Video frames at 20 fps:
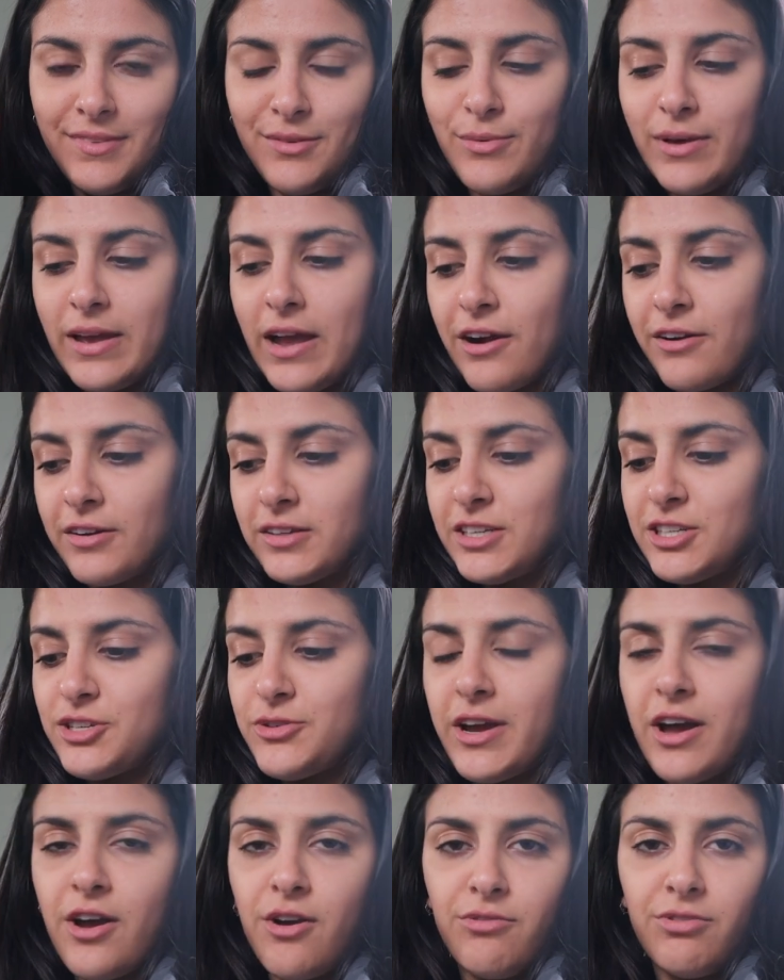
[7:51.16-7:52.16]
We're currently
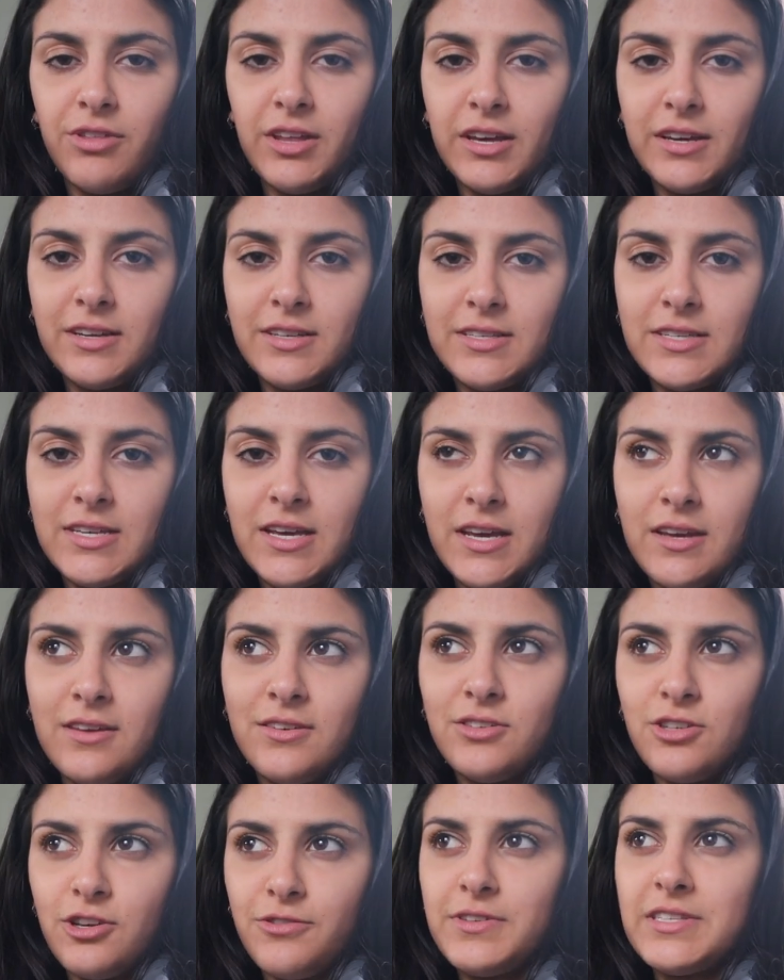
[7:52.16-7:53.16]
doing our own things.
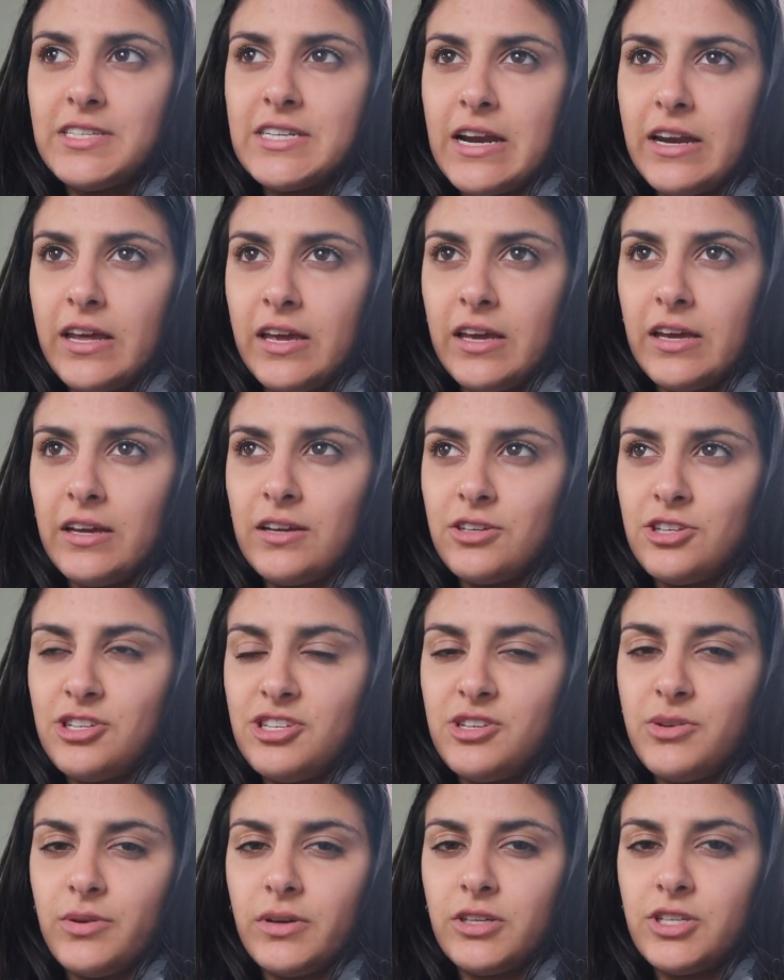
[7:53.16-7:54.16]
Sophie's studying,
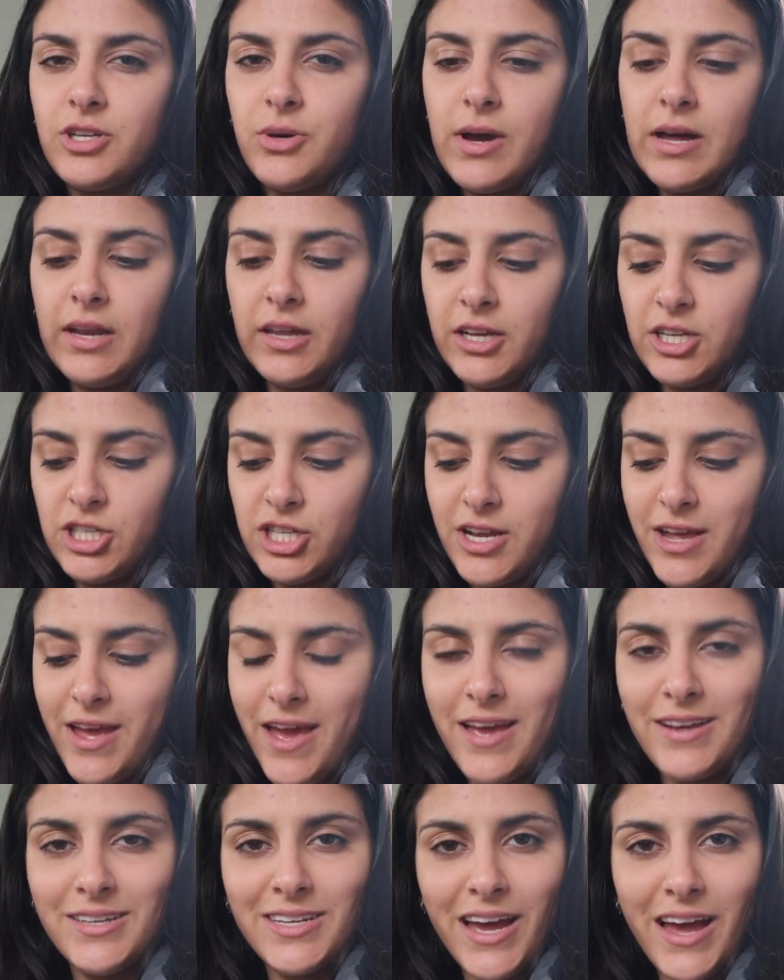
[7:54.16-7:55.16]
she's doing a two hour lecture
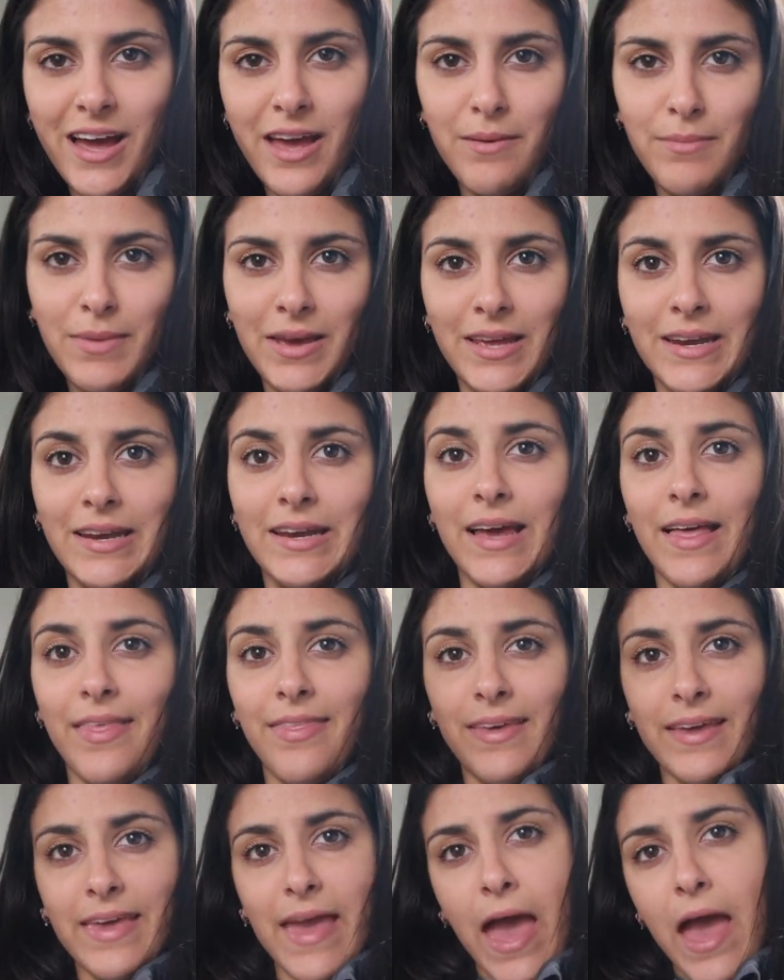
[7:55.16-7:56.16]
and I'm in
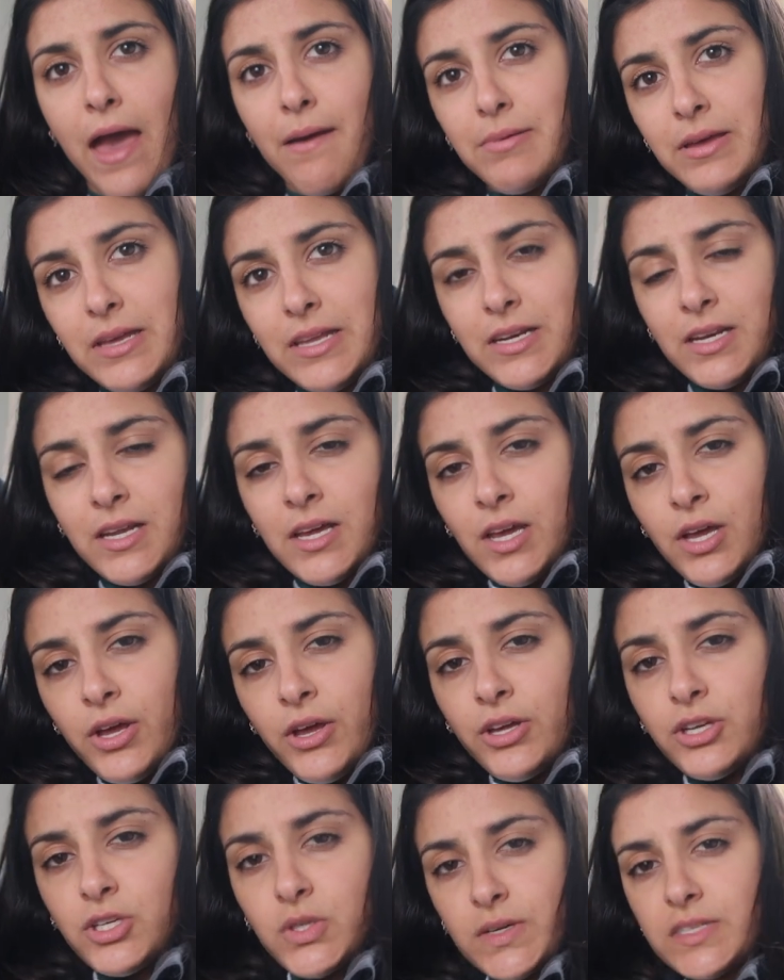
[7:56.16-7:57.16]
the cabin
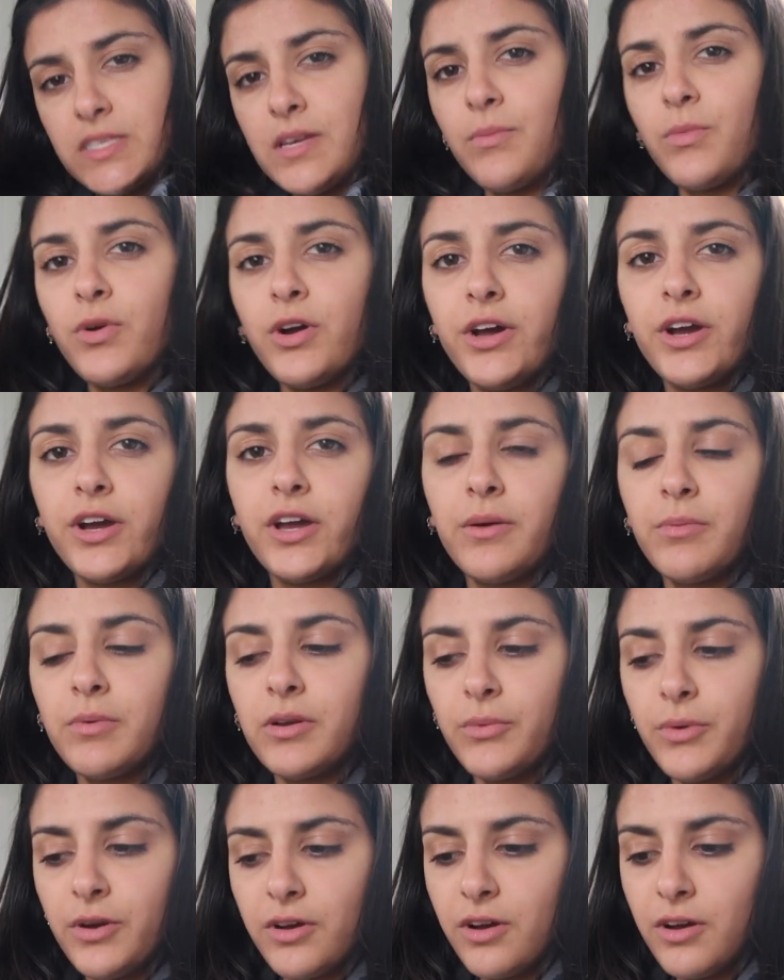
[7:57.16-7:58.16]
doing some work. I'm
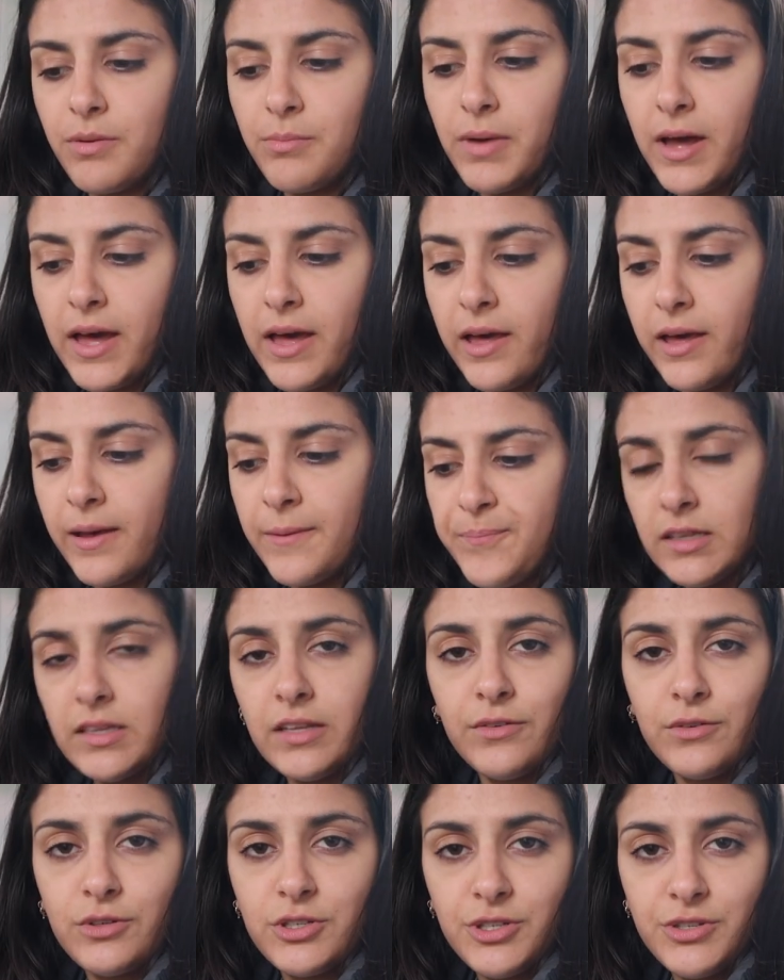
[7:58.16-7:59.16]
gonna work on my
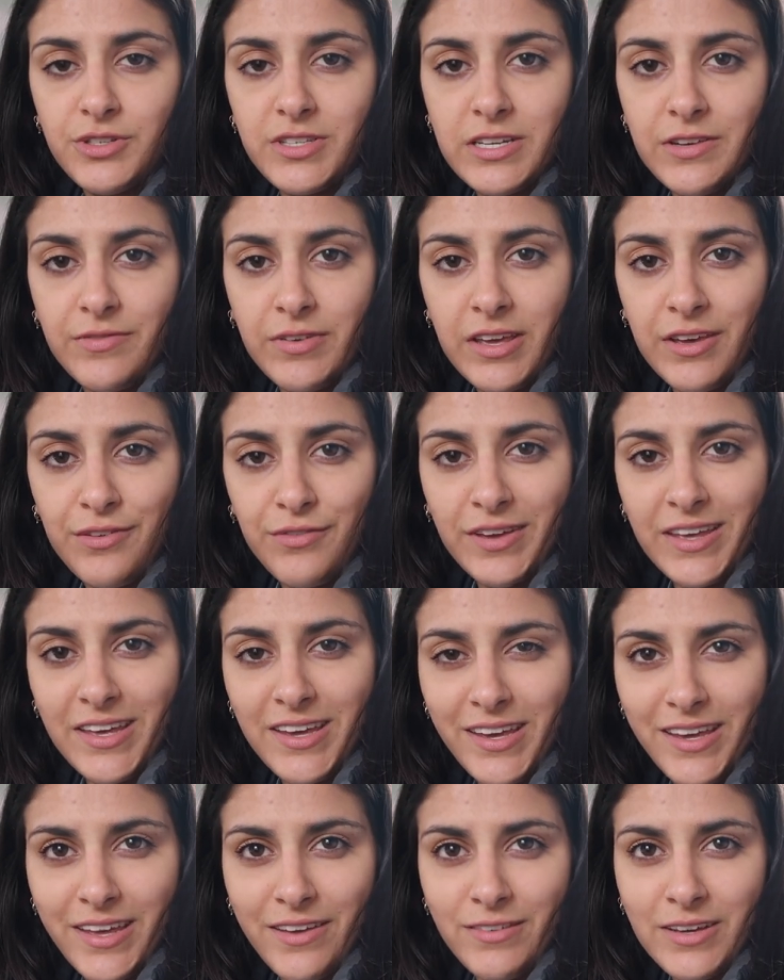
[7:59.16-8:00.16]
level two certificate for
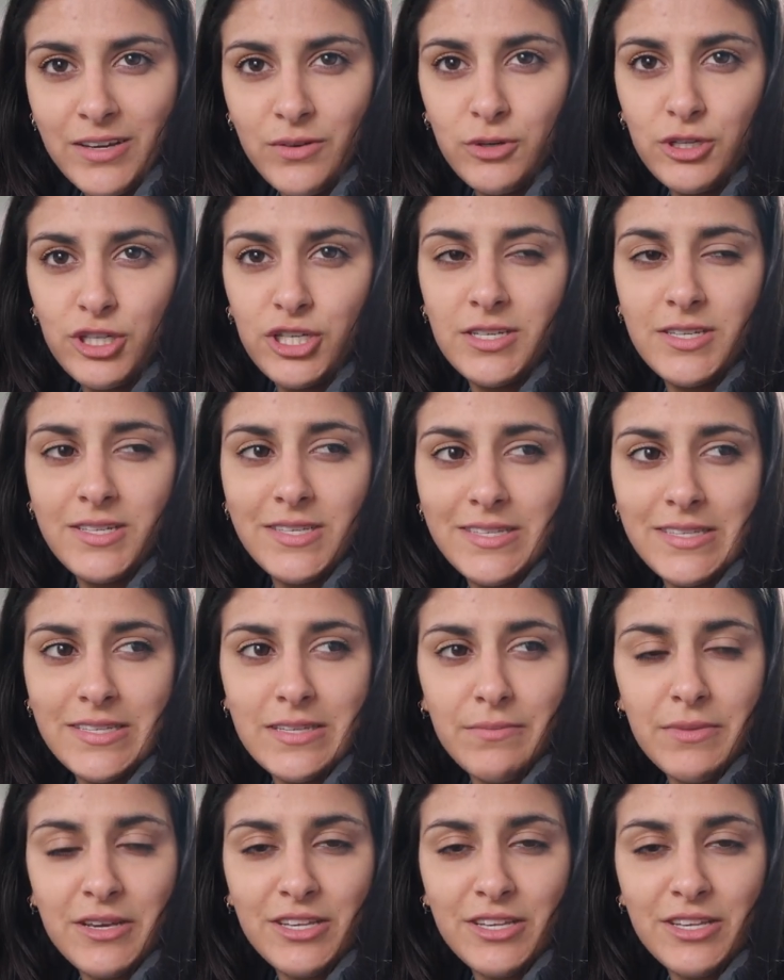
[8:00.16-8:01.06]
caregiving, which is some